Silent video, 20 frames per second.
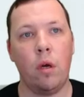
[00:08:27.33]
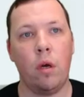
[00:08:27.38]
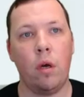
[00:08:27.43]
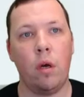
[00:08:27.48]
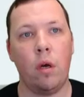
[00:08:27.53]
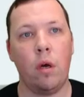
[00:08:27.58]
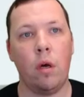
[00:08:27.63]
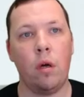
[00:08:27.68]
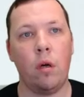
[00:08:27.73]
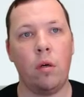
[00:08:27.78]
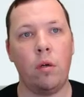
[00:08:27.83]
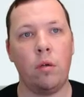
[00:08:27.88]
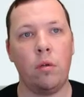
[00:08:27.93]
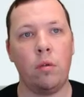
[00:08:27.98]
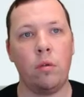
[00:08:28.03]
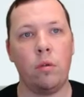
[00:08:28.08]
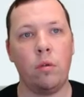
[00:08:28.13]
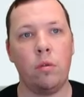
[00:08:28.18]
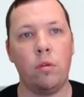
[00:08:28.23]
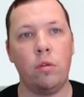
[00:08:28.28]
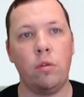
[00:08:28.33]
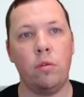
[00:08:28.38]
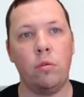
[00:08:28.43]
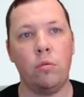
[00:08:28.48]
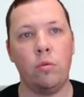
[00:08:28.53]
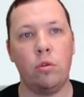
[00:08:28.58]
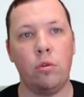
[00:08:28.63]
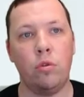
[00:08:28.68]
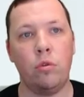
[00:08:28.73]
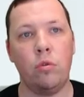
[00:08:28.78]
all
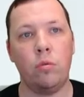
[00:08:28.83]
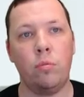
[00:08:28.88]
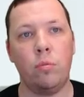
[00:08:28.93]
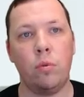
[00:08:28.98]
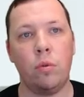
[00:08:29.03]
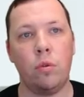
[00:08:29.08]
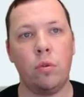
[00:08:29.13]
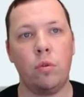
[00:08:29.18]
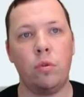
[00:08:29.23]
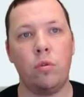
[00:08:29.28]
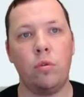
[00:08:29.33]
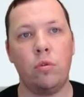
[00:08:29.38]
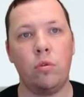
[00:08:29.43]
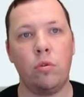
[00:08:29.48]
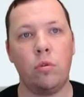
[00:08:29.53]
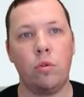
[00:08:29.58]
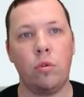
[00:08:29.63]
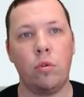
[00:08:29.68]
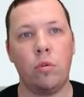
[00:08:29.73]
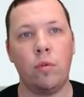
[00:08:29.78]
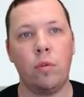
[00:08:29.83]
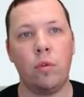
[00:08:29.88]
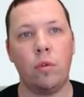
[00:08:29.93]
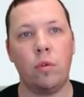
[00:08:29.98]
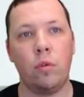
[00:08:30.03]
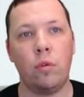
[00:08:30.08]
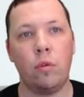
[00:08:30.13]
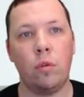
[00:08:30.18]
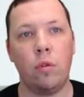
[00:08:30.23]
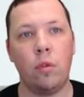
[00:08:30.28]
YouTube
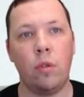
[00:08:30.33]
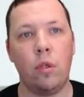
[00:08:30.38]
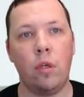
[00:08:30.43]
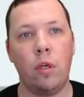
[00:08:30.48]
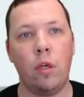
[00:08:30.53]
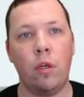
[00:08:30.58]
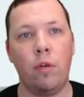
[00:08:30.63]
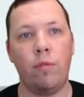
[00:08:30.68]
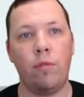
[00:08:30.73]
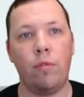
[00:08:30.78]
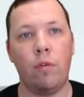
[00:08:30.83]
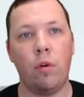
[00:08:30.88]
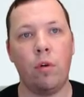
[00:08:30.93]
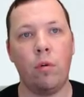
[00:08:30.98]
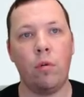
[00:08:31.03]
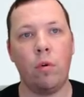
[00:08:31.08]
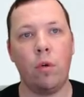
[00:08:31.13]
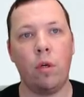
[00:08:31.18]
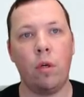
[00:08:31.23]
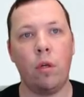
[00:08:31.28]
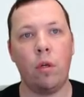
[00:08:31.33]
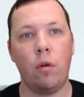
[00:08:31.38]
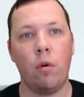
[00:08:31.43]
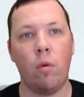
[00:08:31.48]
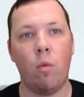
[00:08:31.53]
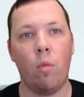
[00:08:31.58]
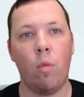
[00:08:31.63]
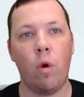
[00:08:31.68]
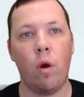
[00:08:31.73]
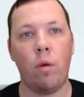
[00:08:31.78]
tutorial info in
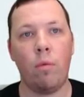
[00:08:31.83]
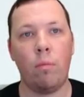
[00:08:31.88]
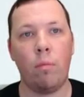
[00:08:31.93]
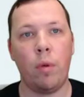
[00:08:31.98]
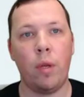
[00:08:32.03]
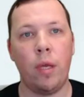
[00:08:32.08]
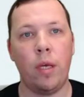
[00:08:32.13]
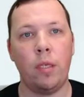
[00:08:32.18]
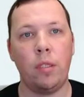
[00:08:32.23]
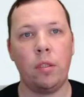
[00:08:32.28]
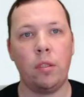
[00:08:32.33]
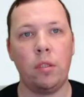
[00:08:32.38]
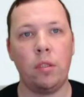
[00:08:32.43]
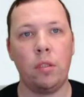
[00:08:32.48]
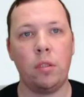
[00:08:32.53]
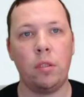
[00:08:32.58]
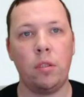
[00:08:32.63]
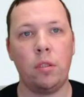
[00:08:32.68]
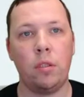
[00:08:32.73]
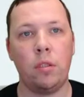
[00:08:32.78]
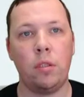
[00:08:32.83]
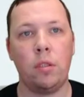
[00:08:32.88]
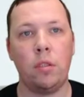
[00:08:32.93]
one place,